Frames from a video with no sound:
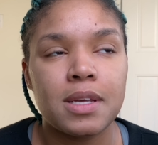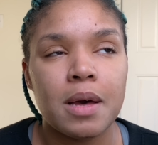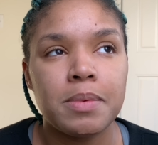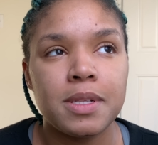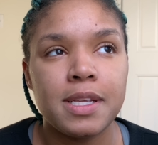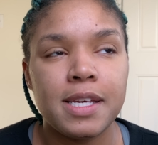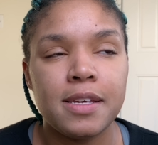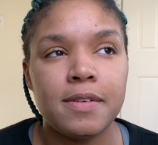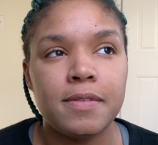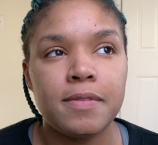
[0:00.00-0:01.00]
I
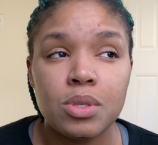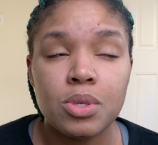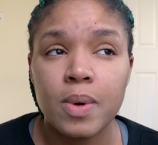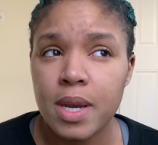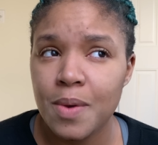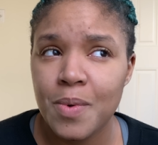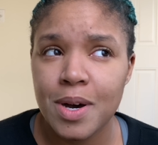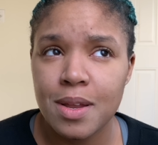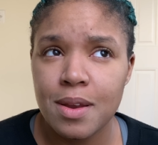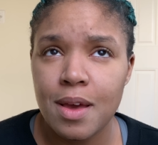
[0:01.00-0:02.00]
believe,
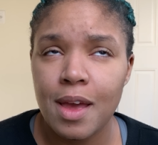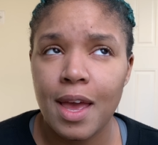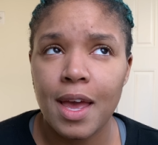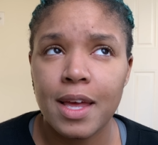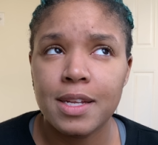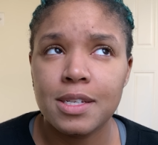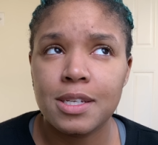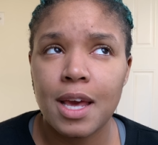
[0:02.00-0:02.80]
21 and